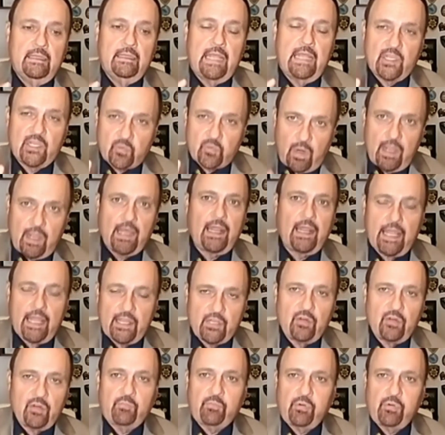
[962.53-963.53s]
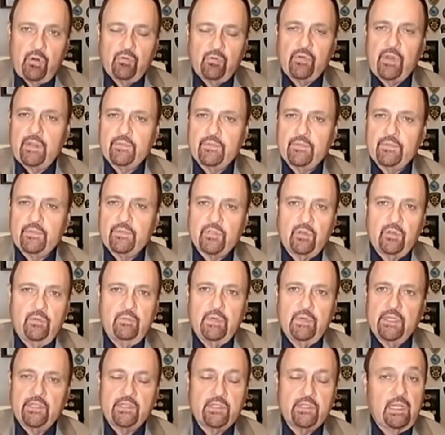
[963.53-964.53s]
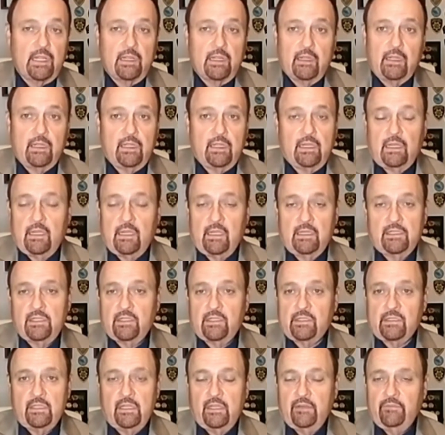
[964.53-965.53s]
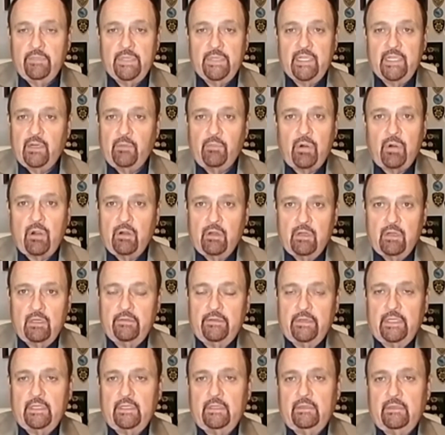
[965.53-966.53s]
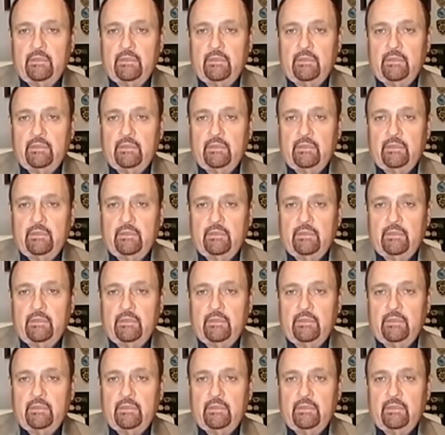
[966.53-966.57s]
And that's why I like your program so much, and I just love being a part of it.